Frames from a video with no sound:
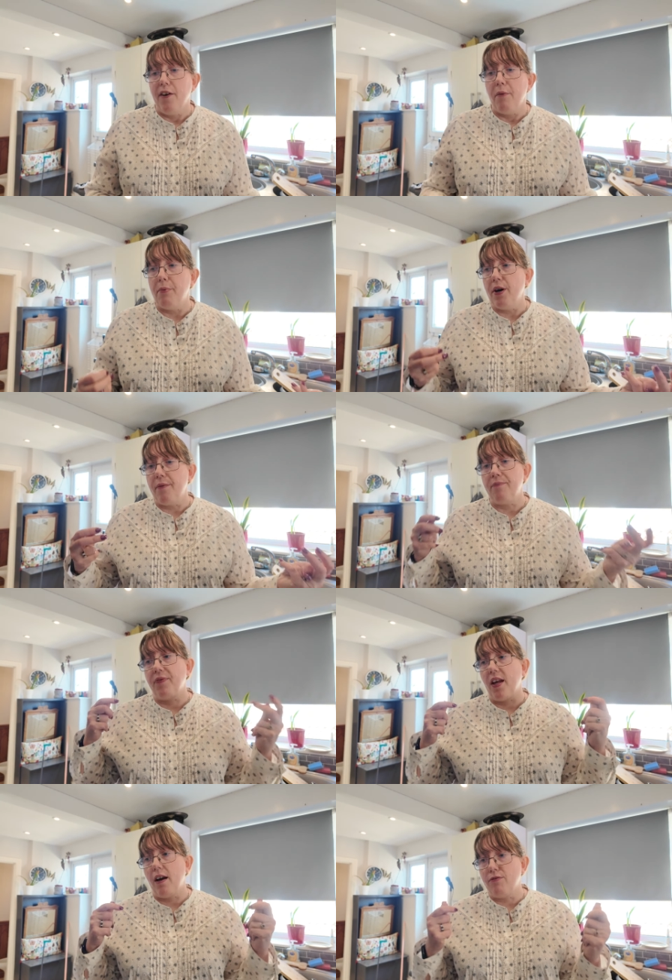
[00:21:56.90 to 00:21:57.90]
But
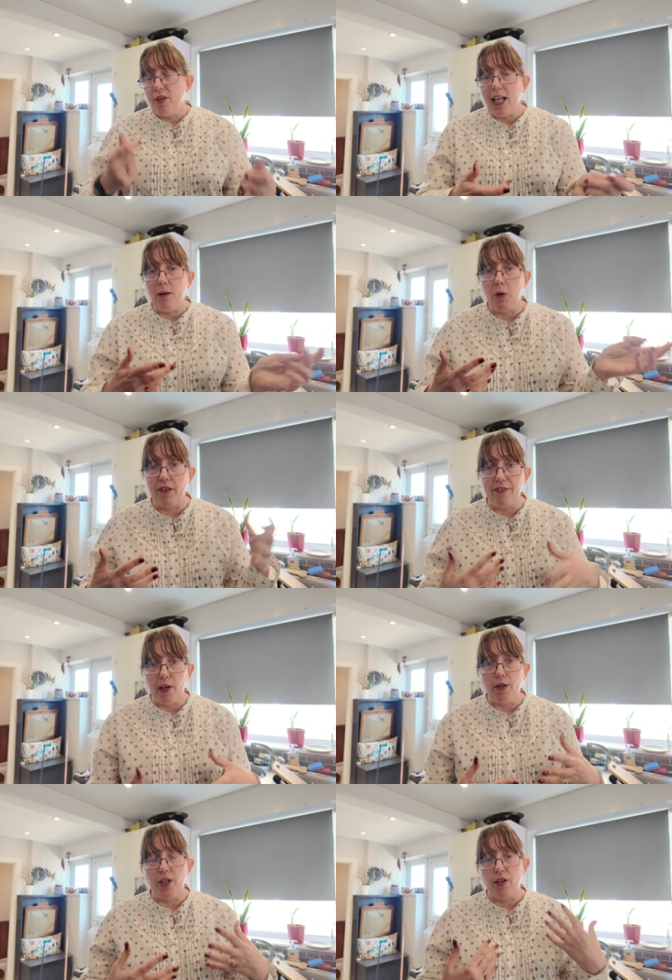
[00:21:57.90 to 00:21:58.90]
I really want to
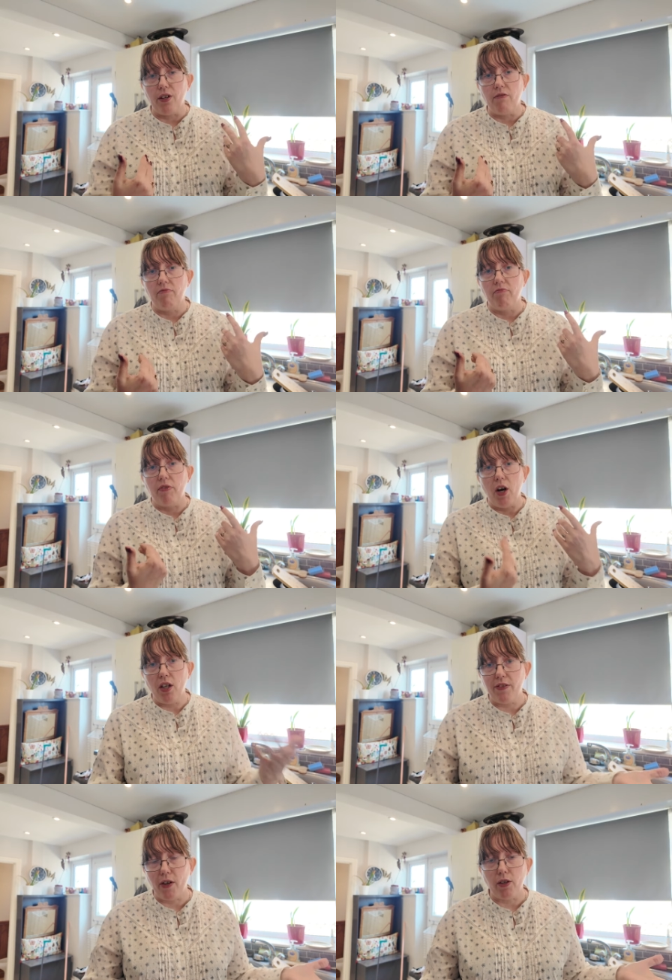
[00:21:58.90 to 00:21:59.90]
focus on
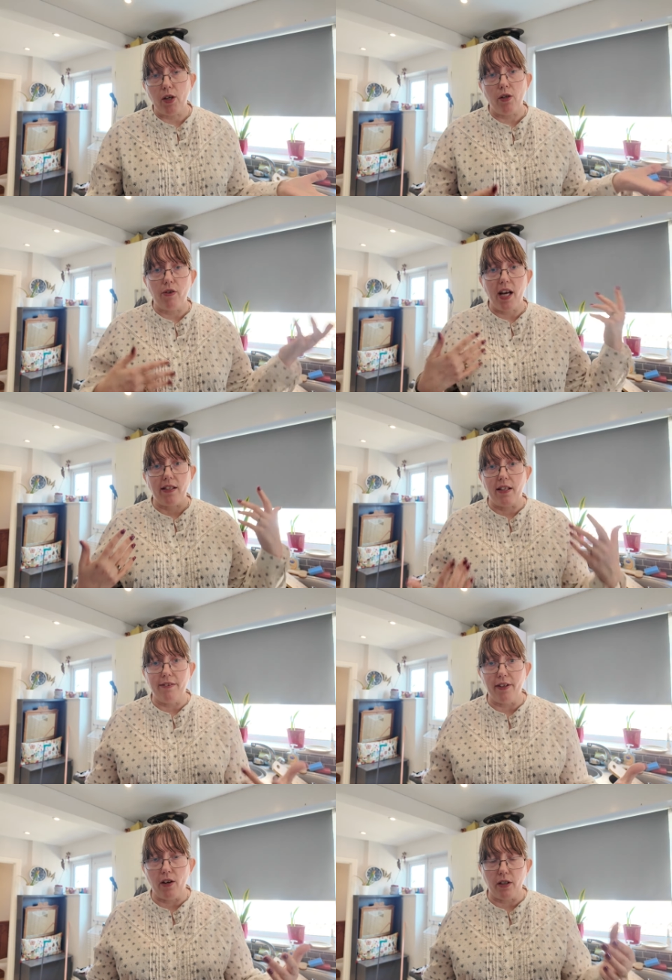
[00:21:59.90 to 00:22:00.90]
Honest Vocal Coach Reacts and the
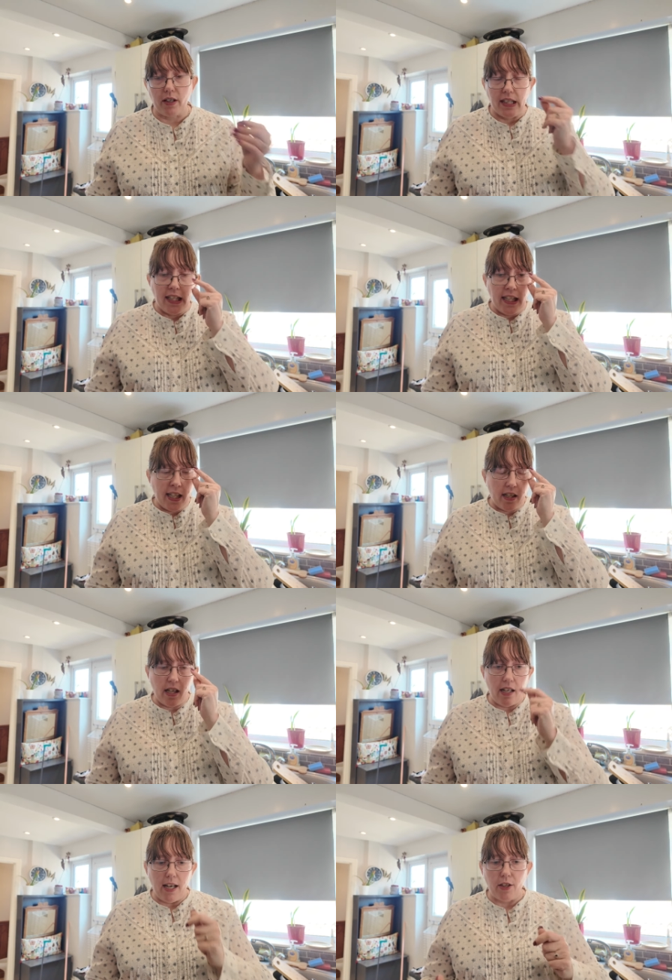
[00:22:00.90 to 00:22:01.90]
vlog.
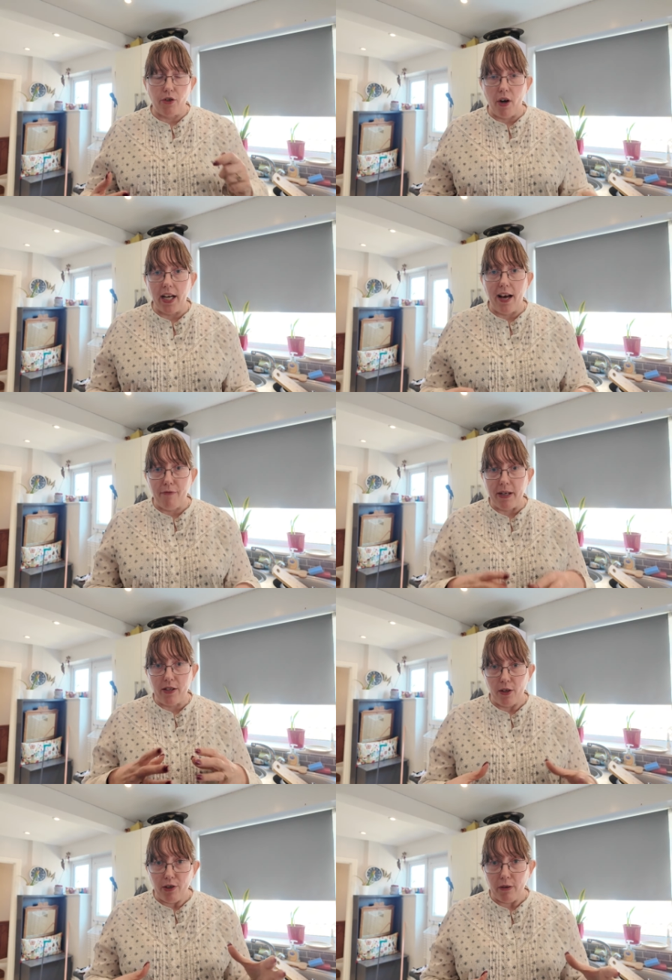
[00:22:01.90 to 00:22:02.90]
And try and have my
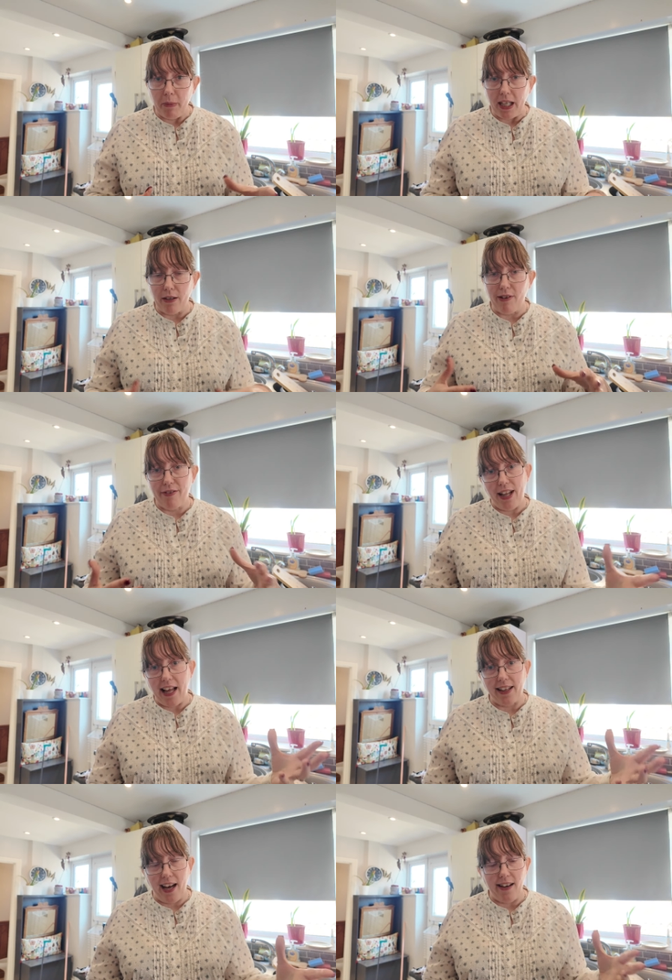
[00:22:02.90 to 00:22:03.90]
social media
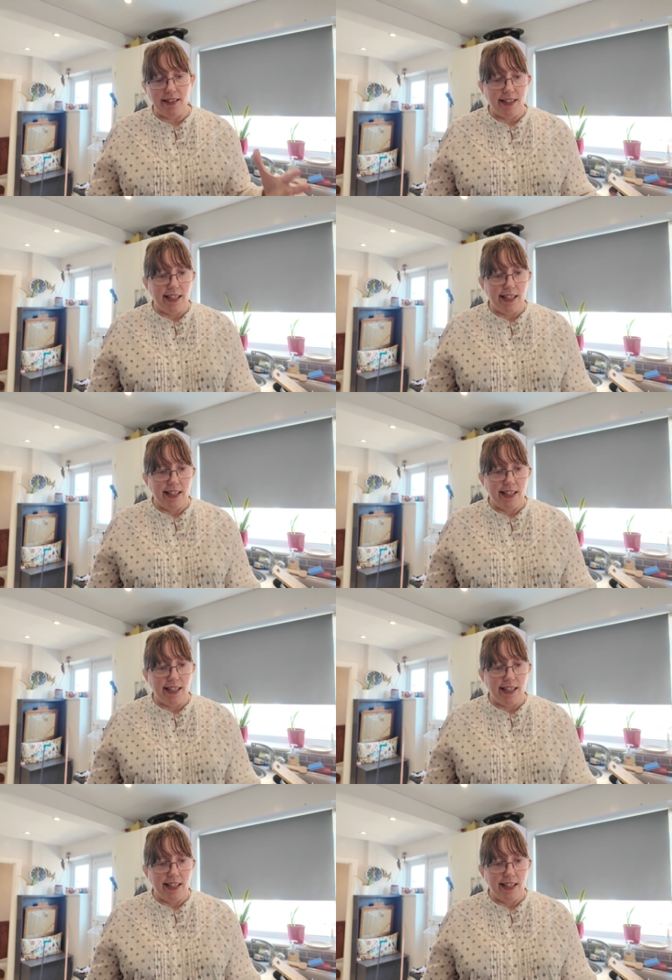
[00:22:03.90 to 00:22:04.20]
reflect that.